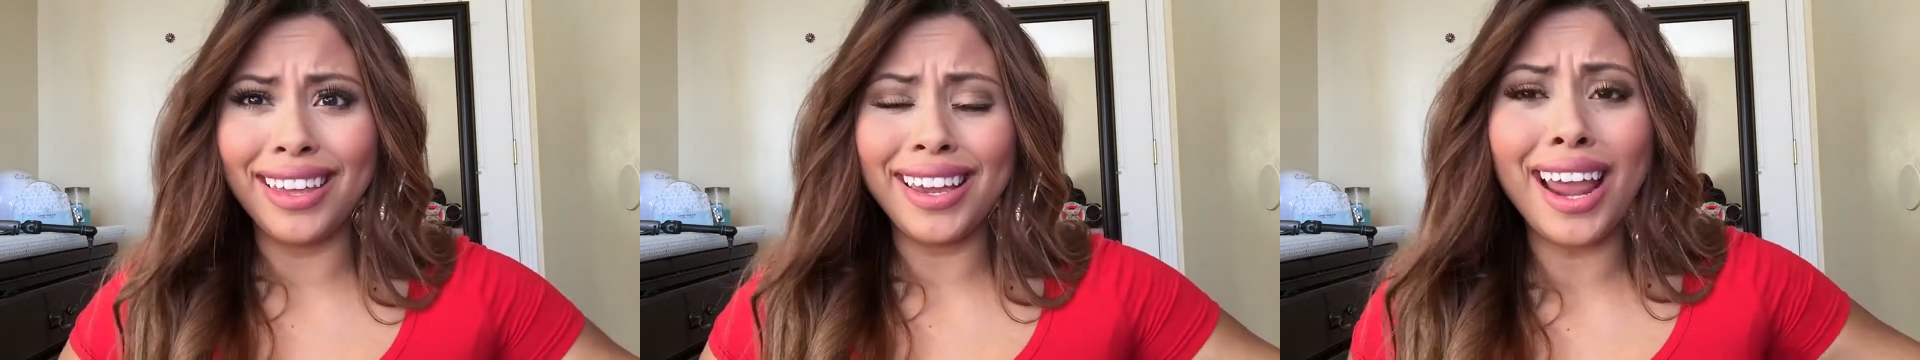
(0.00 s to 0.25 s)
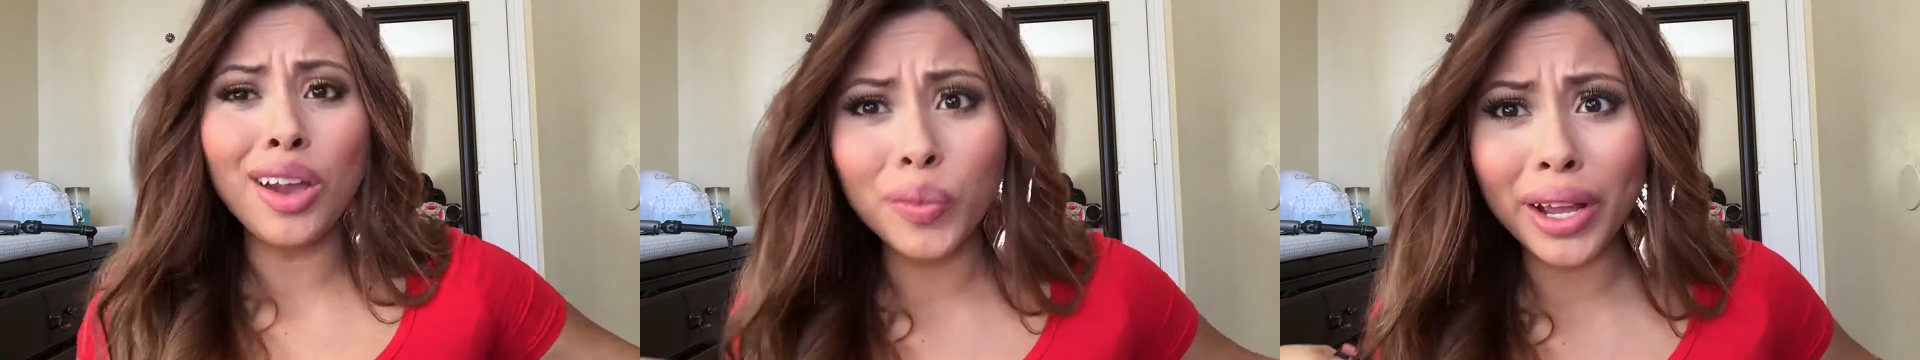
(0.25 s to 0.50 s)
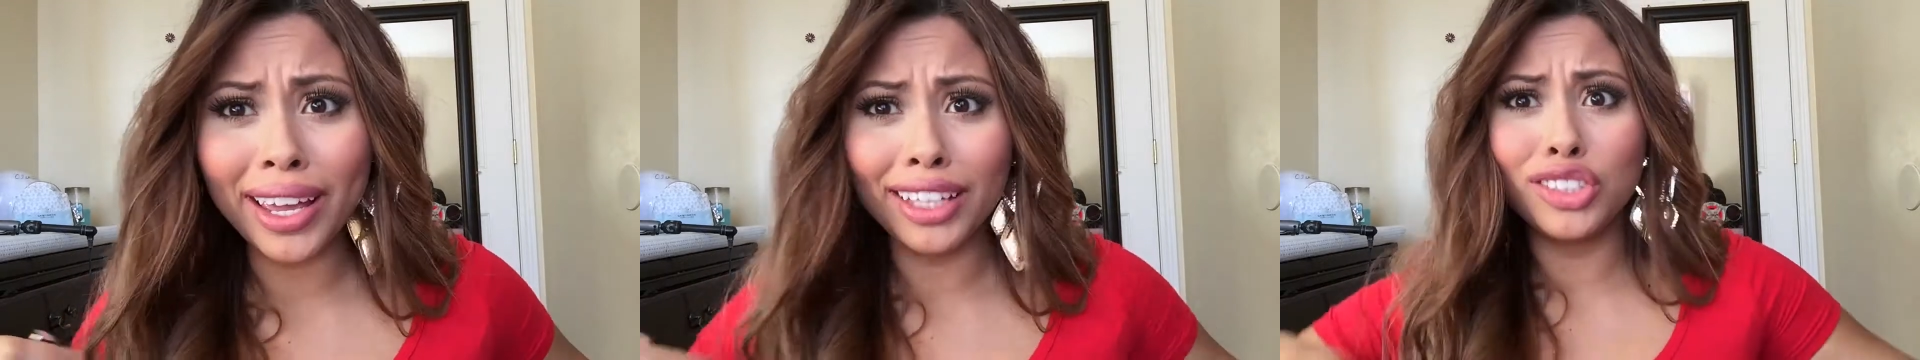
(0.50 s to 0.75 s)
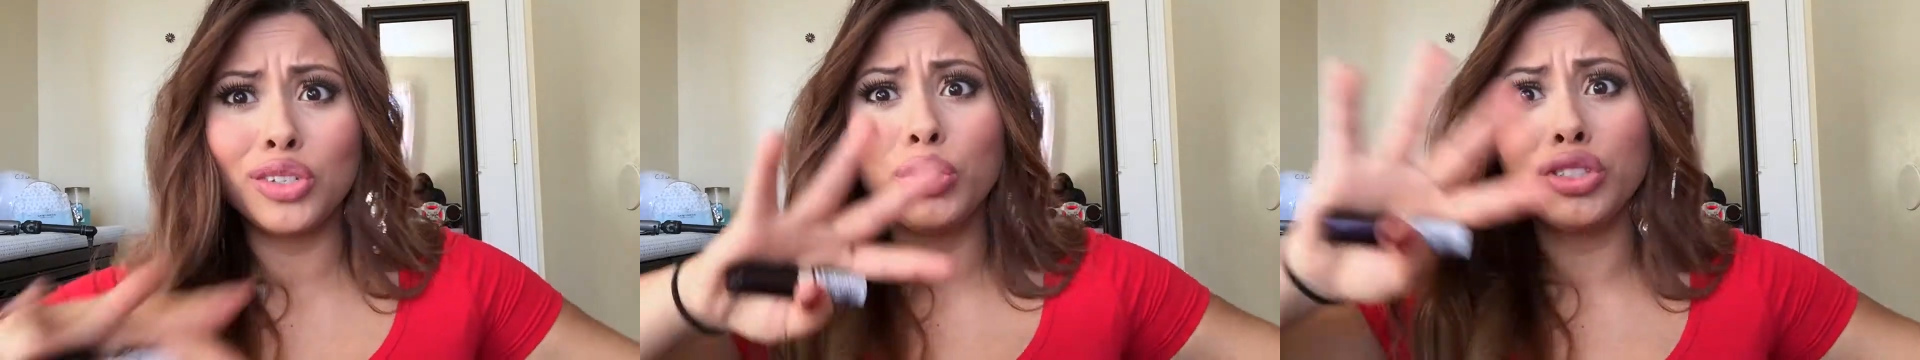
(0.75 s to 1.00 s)
Then I went
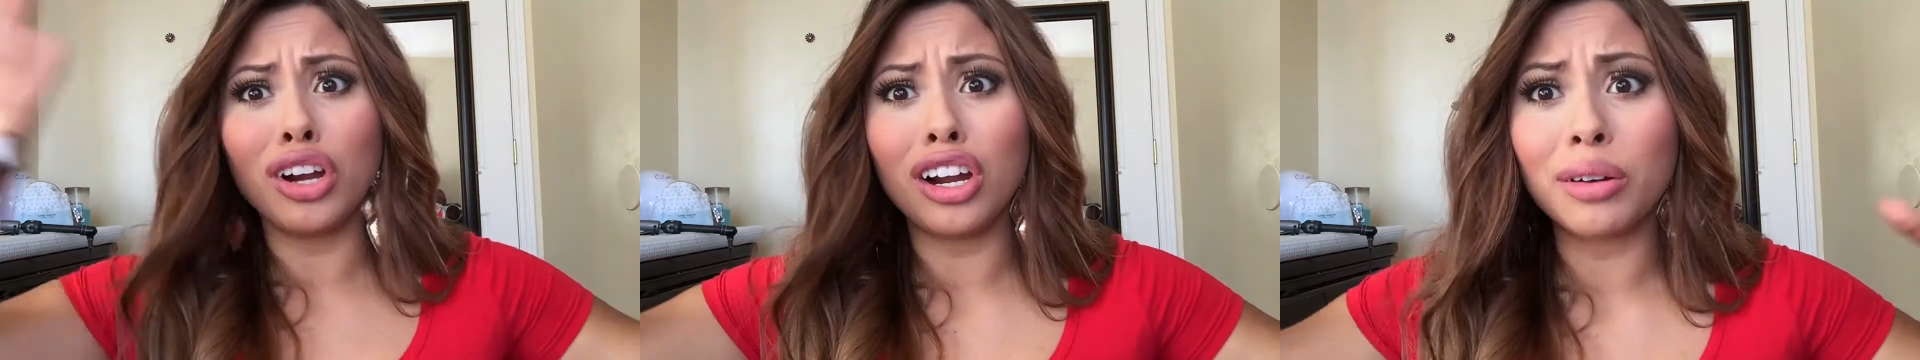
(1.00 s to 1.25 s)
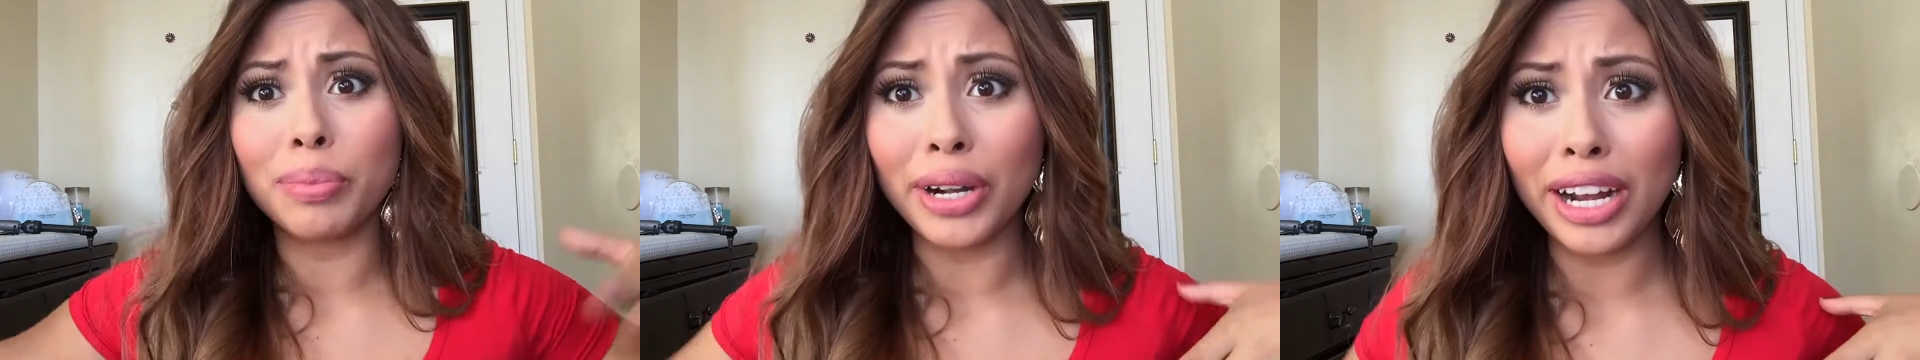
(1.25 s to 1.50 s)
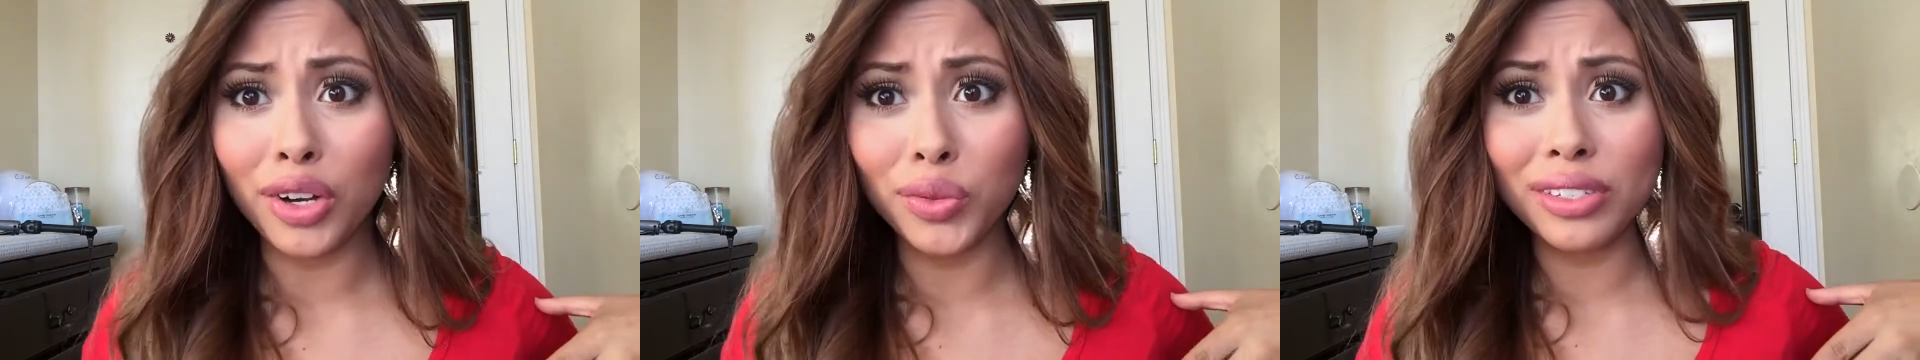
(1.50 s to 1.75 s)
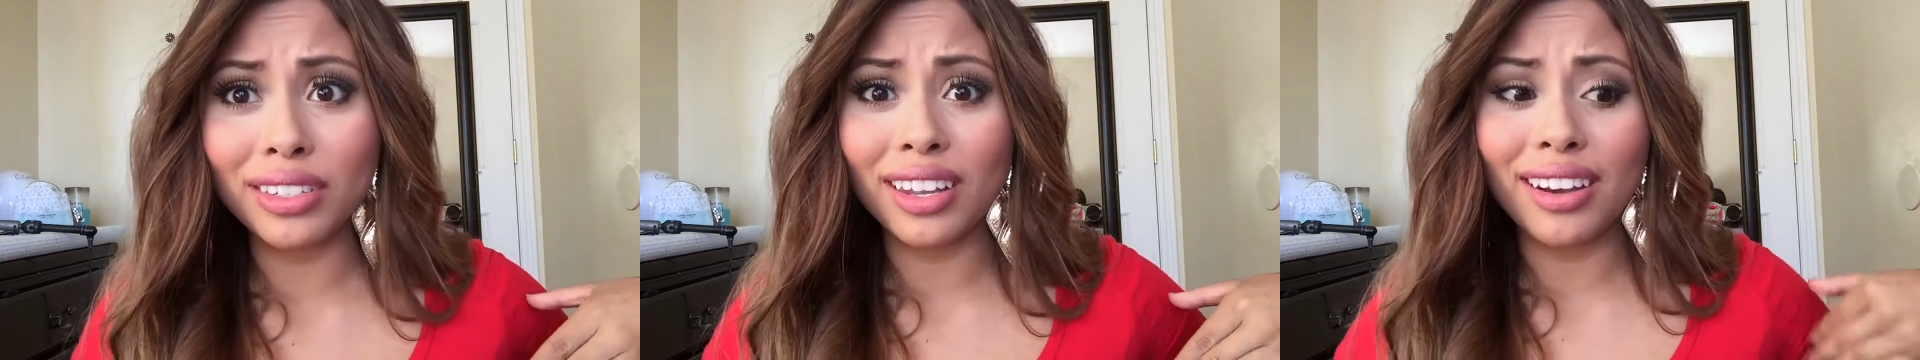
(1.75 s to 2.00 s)
into dark browns,